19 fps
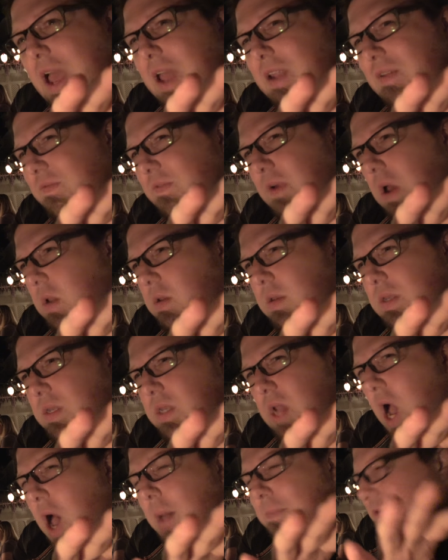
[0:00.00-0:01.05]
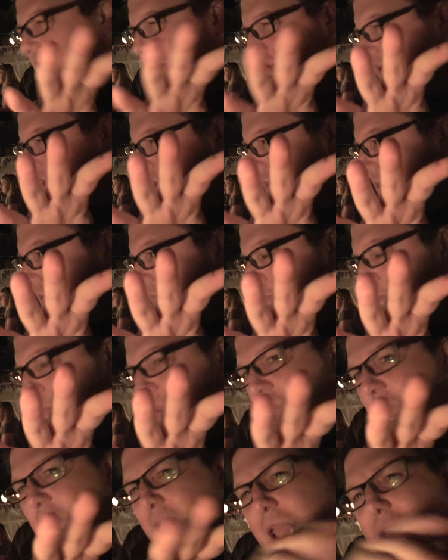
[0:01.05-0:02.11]
kind of untopped still. Yeah.
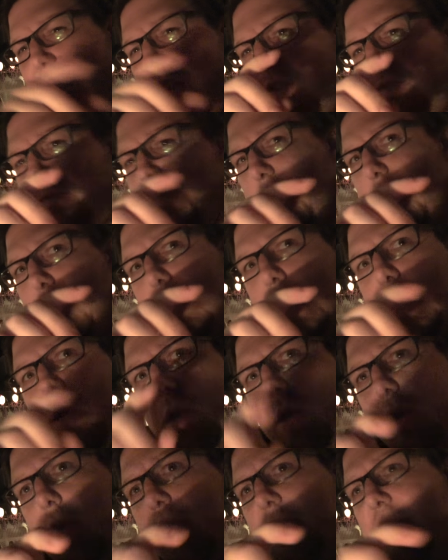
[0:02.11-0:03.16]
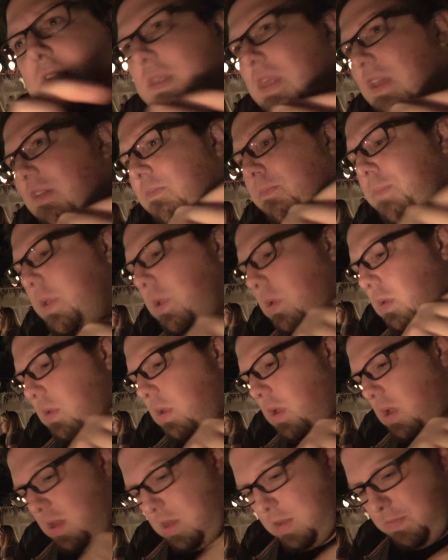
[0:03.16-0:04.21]
And it's funny because they've built
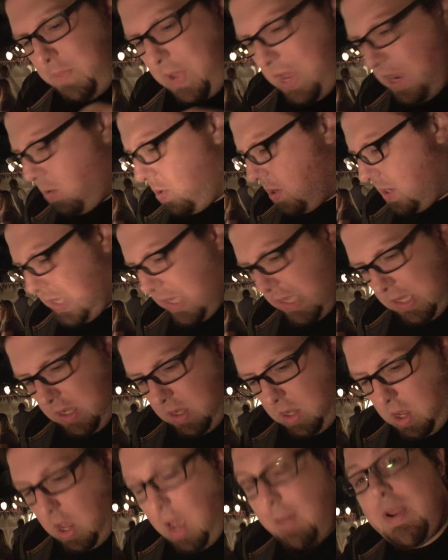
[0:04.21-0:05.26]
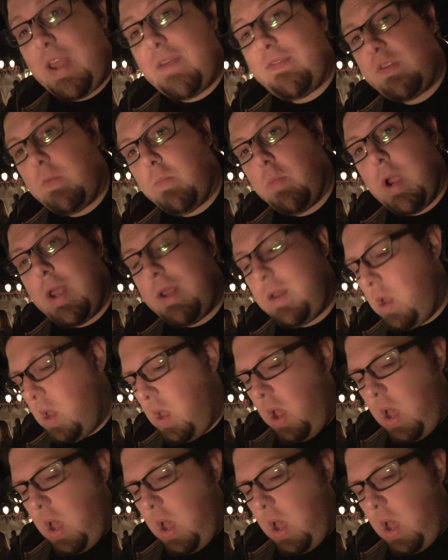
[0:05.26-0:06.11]
Pirates. I'm gonna have some bread.